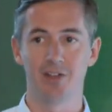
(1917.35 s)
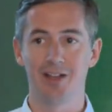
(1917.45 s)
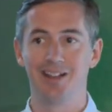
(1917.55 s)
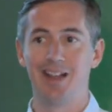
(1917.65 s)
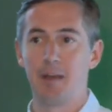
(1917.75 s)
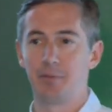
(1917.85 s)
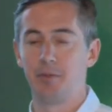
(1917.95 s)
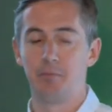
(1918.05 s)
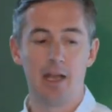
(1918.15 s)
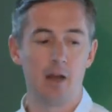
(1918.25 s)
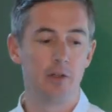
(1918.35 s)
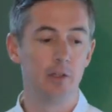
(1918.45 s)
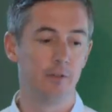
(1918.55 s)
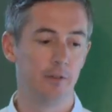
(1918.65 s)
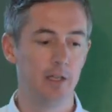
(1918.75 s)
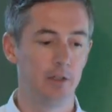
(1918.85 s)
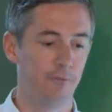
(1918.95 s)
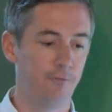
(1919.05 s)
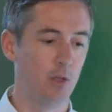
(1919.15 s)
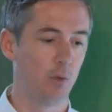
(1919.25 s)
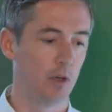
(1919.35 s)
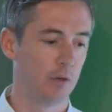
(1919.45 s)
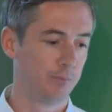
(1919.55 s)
and collapse them down in, into fewer.